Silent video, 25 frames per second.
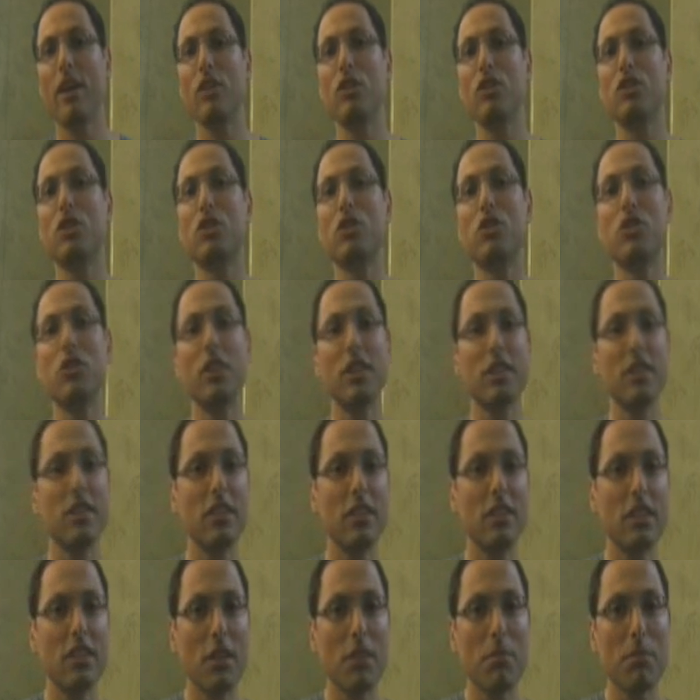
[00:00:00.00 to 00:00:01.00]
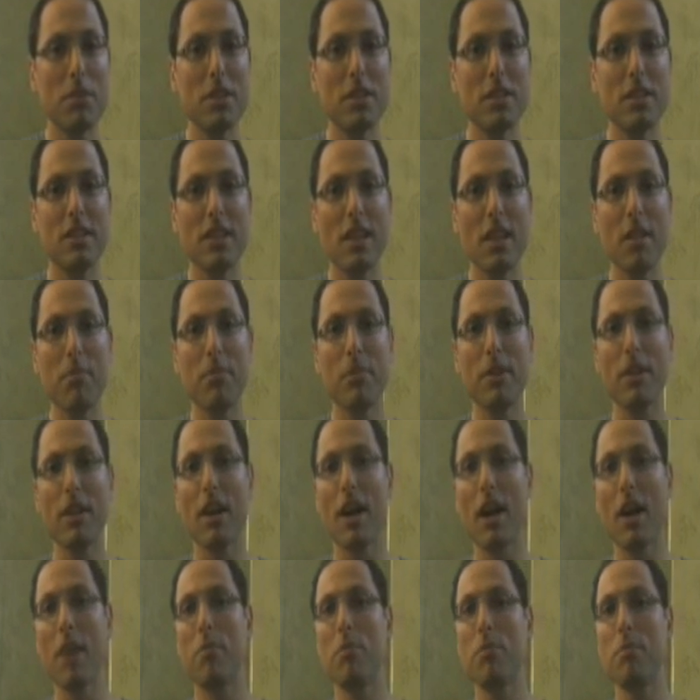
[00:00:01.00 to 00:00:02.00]
you're strengthening them at the same
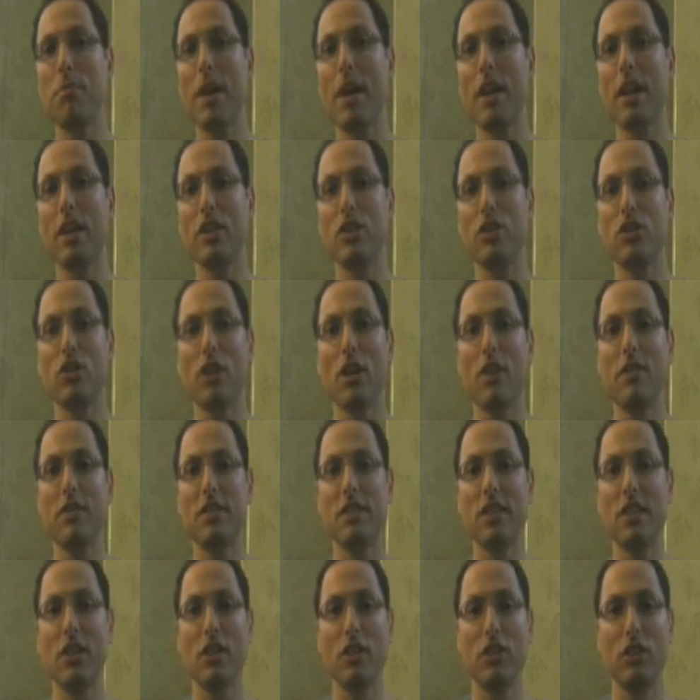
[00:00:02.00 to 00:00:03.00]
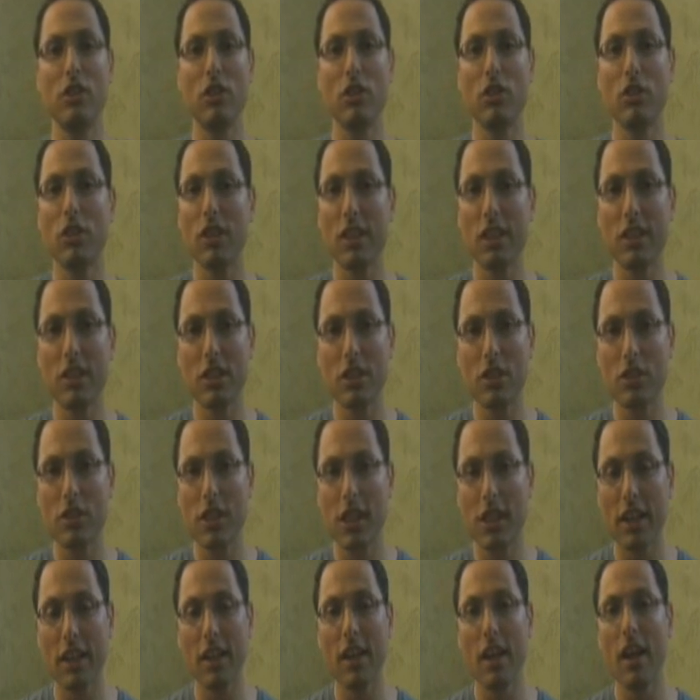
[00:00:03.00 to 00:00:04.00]
time, you're making sure everything articulates
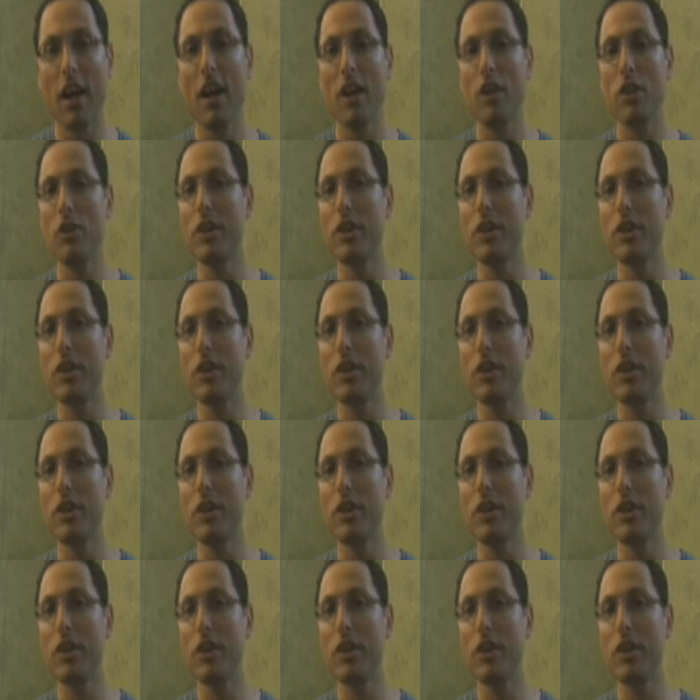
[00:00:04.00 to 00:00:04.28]
correctly,